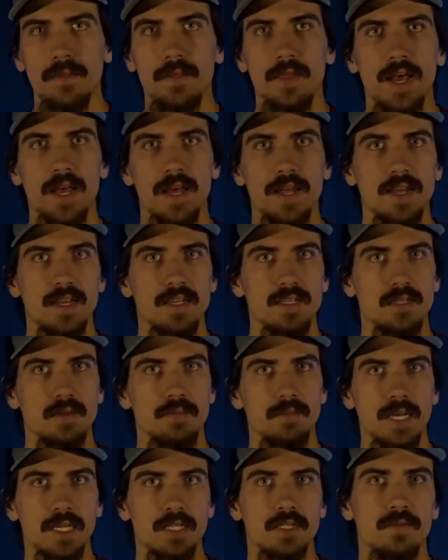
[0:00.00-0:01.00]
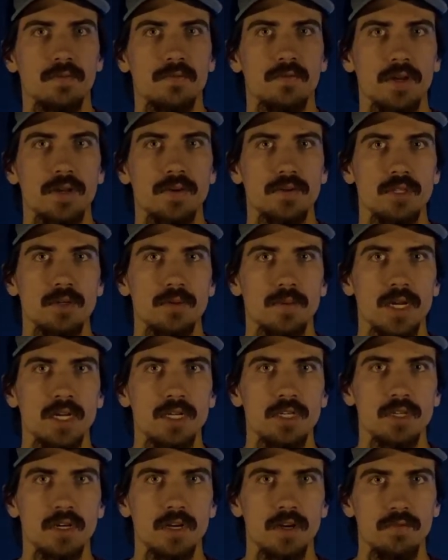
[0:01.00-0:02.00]
that has a maximum frequency
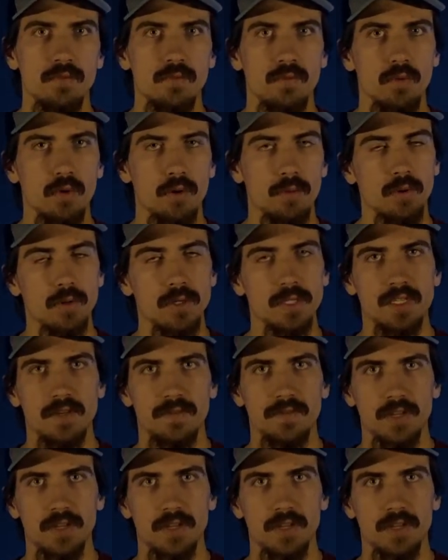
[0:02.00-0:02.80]
range of 1.7